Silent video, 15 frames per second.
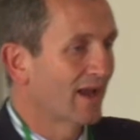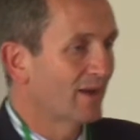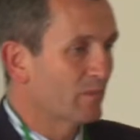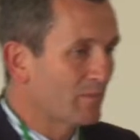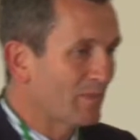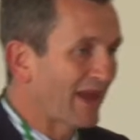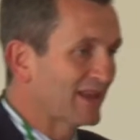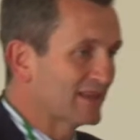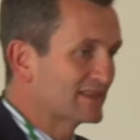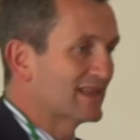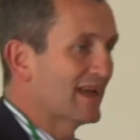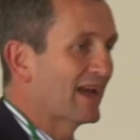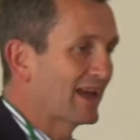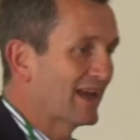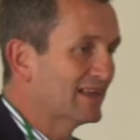and we balance
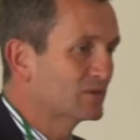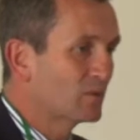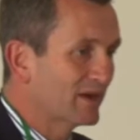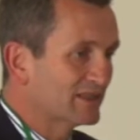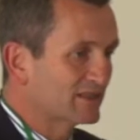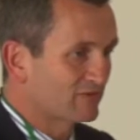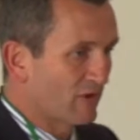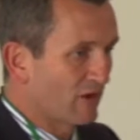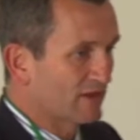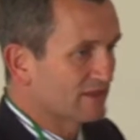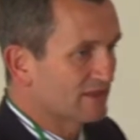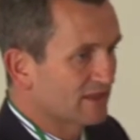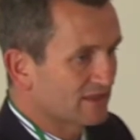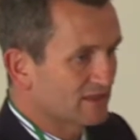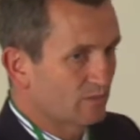that against waste
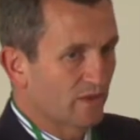arisings,